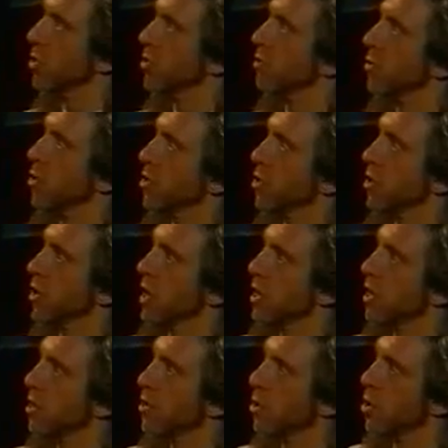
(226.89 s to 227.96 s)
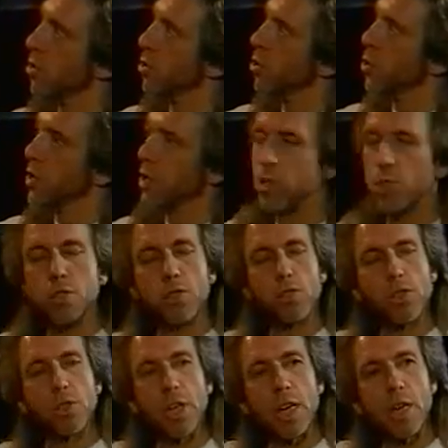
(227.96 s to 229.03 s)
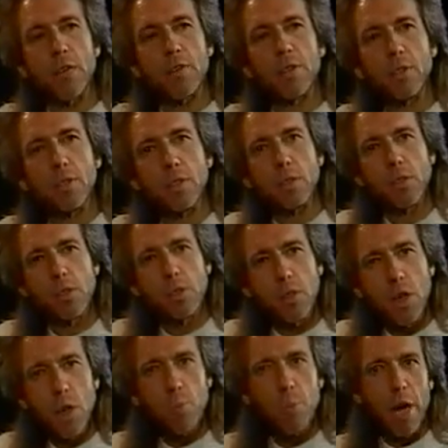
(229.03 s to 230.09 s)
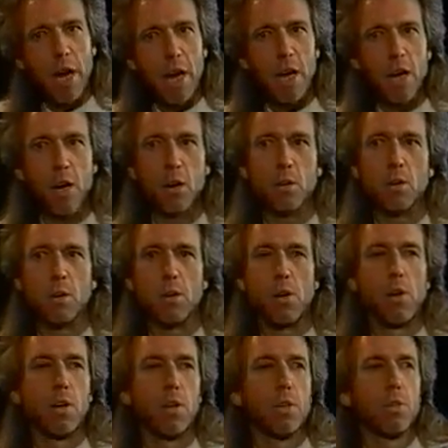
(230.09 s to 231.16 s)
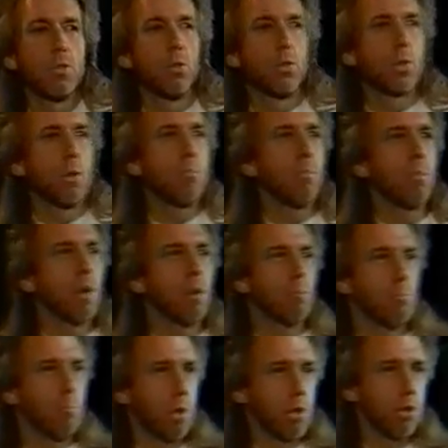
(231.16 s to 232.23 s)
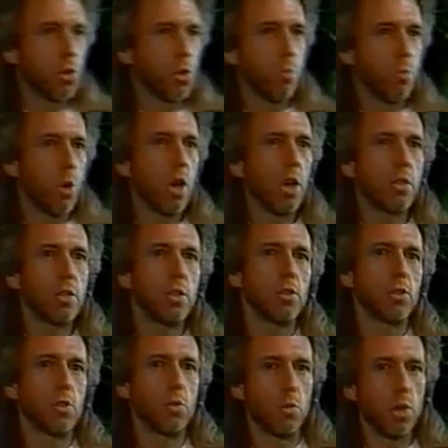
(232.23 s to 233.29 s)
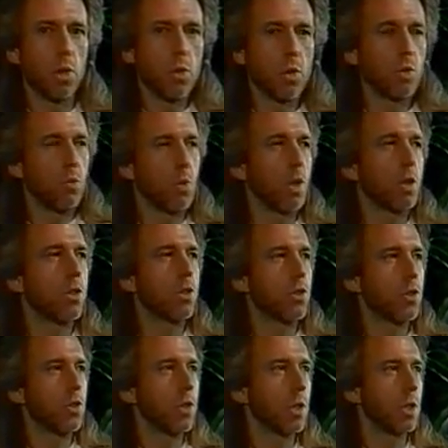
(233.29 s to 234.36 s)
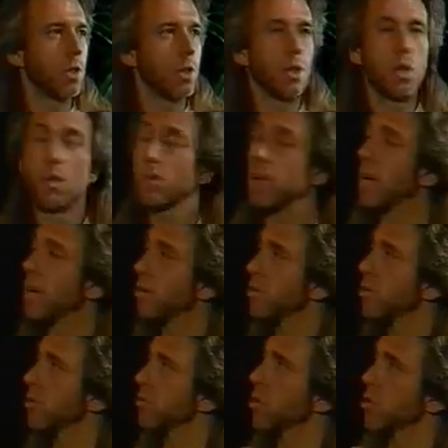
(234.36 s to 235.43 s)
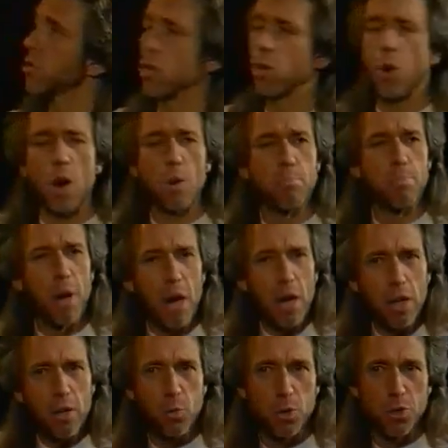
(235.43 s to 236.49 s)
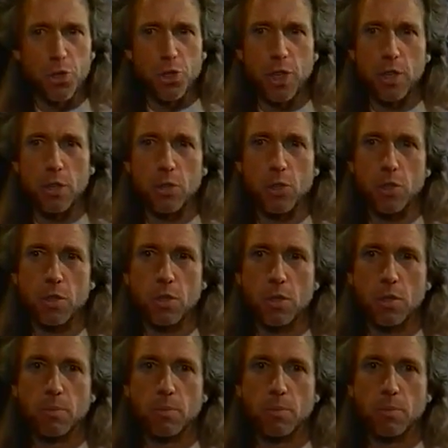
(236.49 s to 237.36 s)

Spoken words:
universally, those traditions say that somehow, through some mystical process that really wasn't well understood thousands of years ago, our bodies would change.